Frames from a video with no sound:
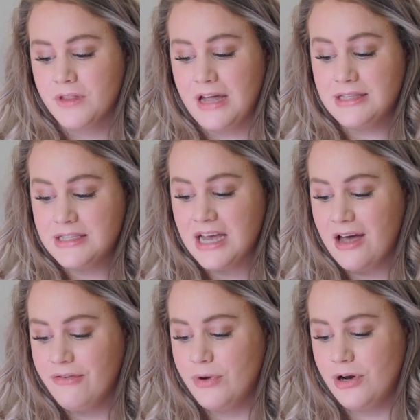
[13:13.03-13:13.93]
That's
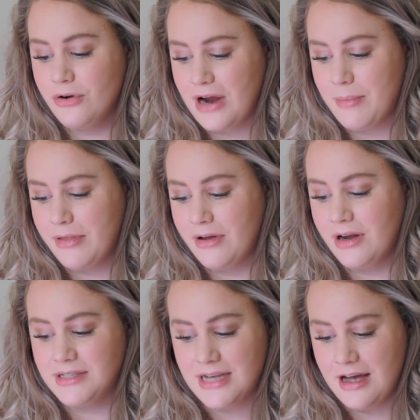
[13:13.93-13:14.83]
tough when your grandmother
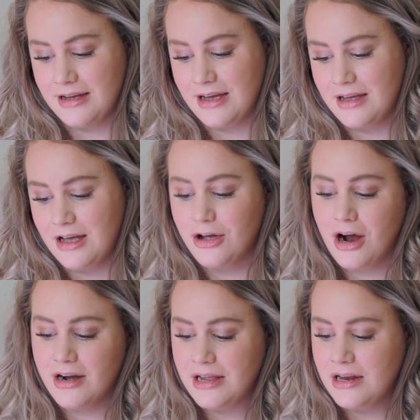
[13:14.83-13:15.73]
is Yaga, a
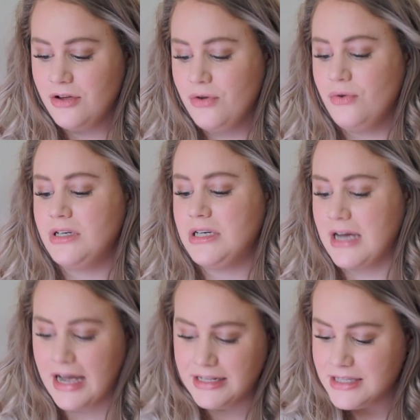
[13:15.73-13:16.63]
guardian who
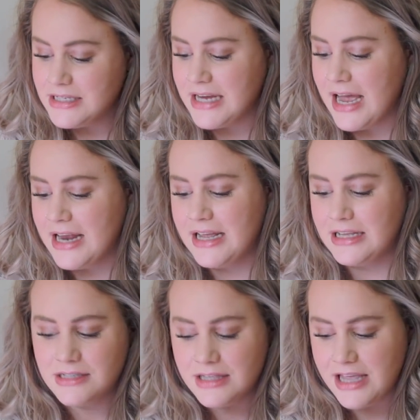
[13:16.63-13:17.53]
guides the dead
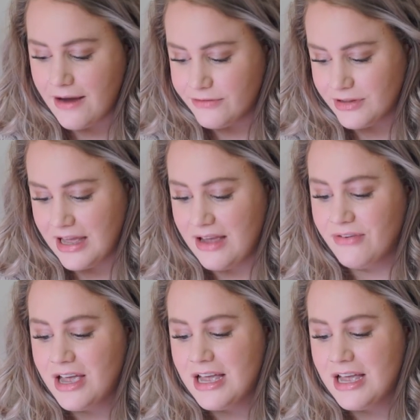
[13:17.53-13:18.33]
into the afterlife.